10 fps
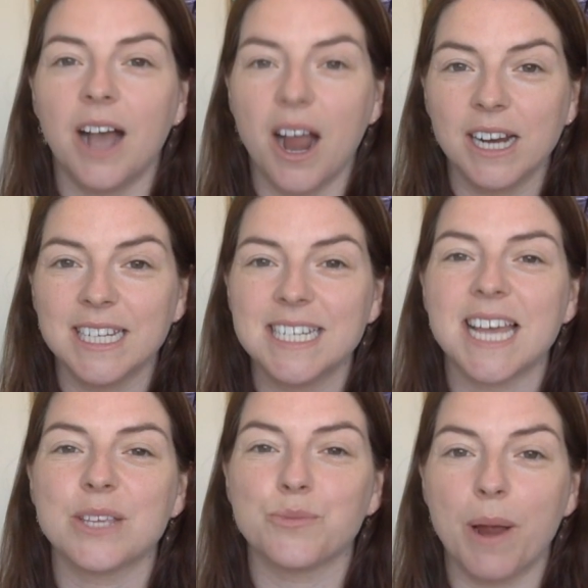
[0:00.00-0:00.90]
Ireland
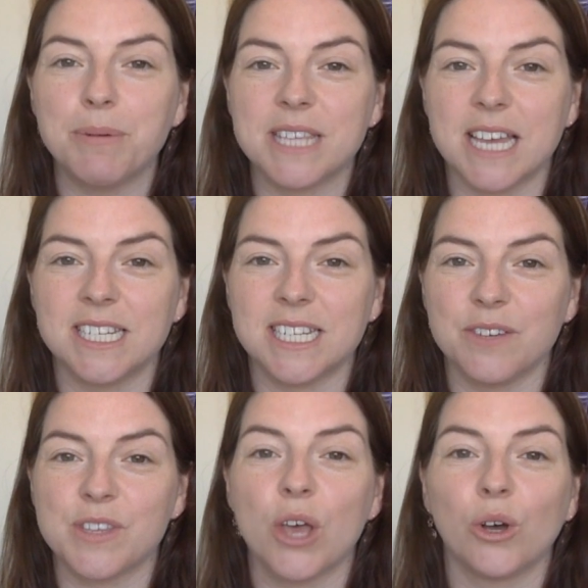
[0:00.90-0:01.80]
has
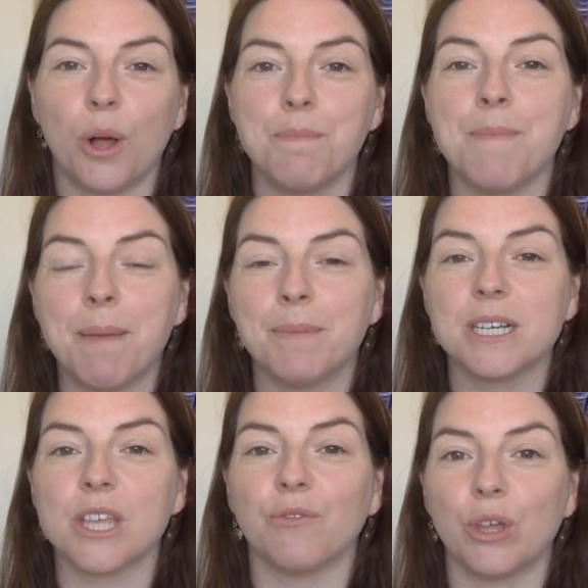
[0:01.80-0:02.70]
representatives called
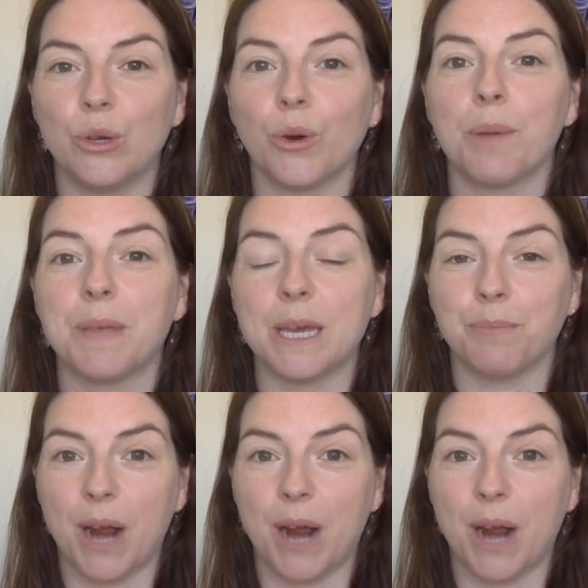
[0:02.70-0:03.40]
members of the European